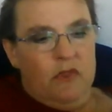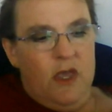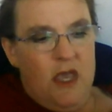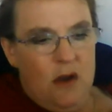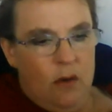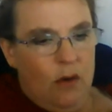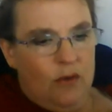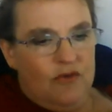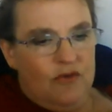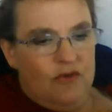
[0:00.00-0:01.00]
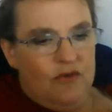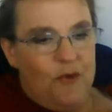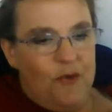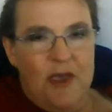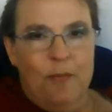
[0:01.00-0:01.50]
The heroes are
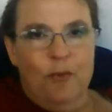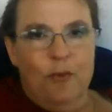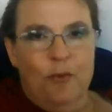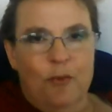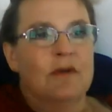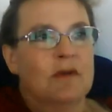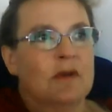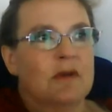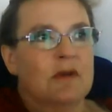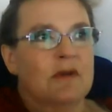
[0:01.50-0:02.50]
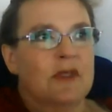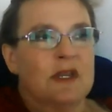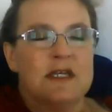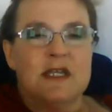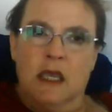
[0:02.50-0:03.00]
the people
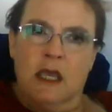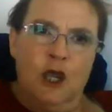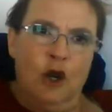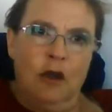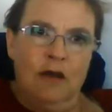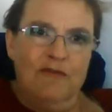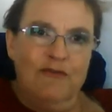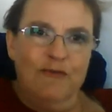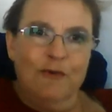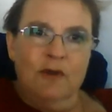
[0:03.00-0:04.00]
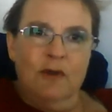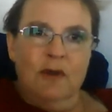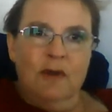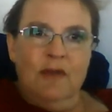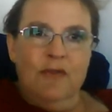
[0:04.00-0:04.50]
that take care of
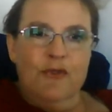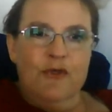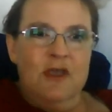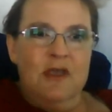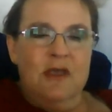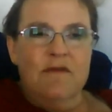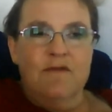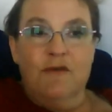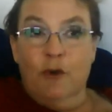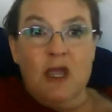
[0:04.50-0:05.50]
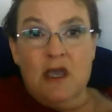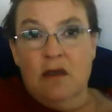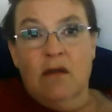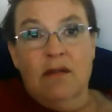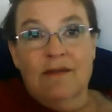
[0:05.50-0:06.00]
the very
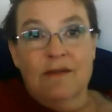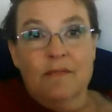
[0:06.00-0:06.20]
ill.